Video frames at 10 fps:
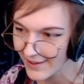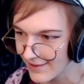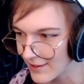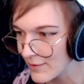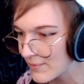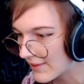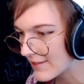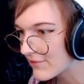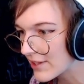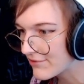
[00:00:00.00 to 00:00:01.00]
And I've been like
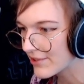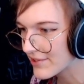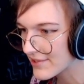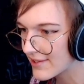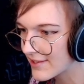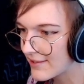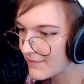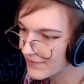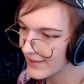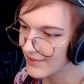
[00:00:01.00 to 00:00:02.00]
very focused on
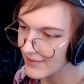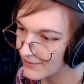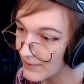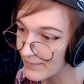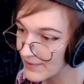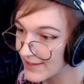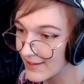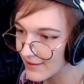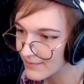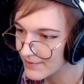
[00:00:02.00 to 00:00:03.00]
wrapping that
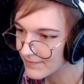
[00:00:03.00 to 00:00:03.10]
up.